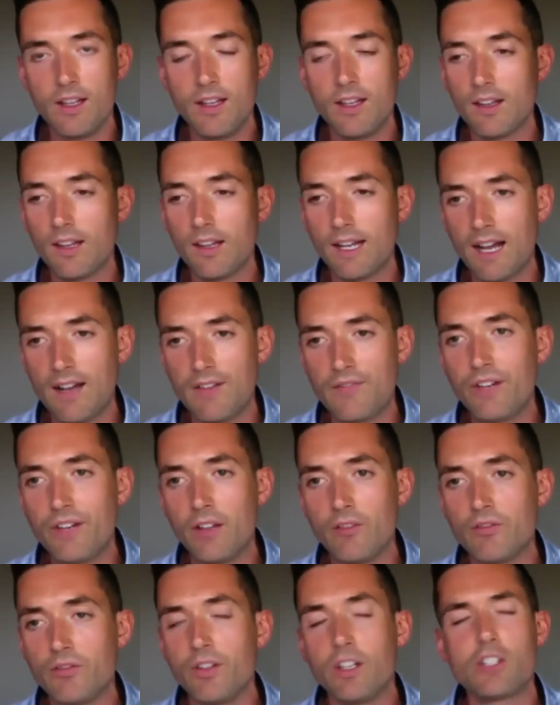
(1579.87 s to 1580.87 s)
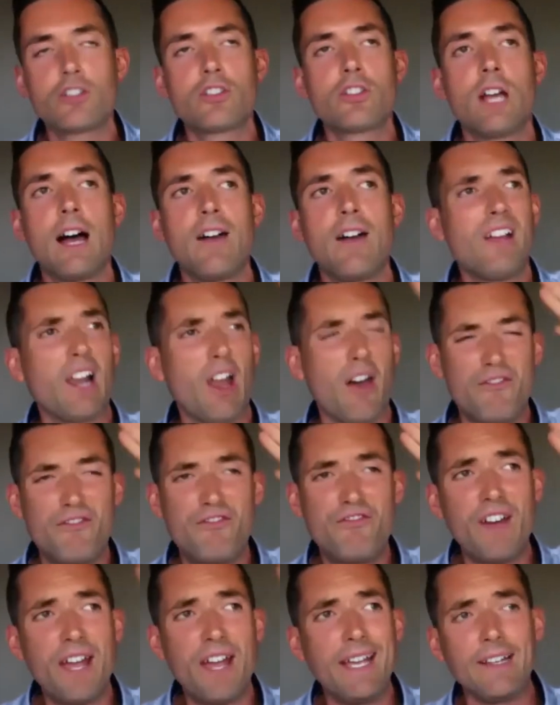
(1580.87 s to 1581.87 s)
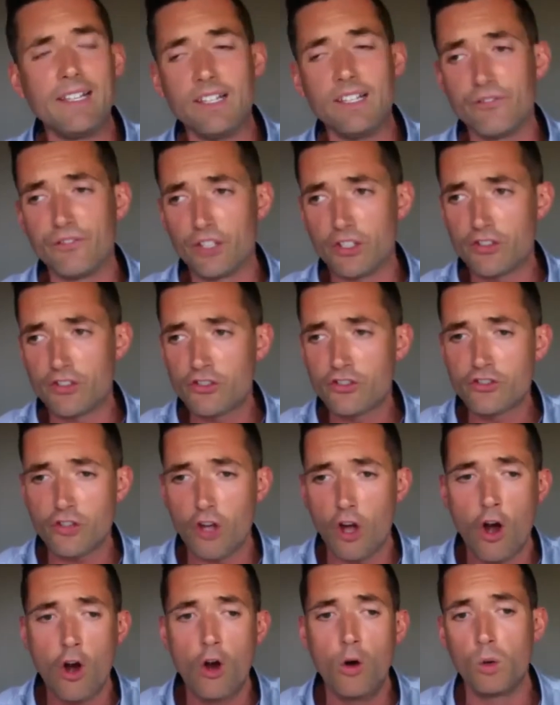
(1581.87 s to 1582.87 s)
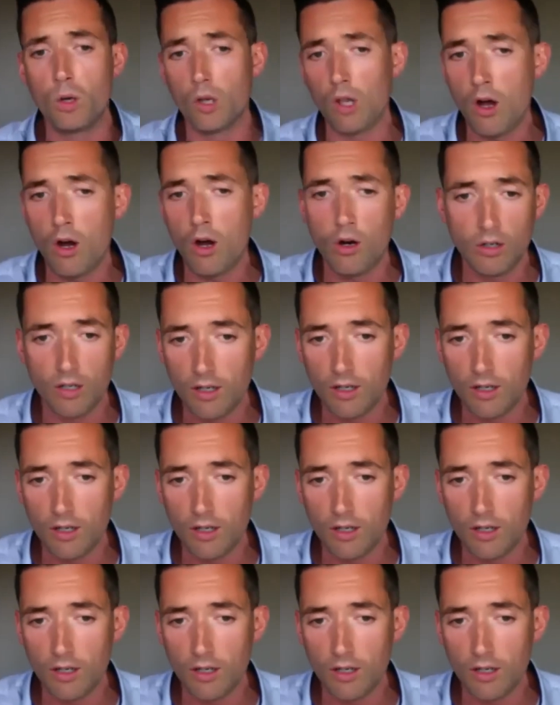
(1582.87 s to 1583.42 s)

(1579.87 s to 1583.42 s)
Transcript: Like I felt a failure for so long.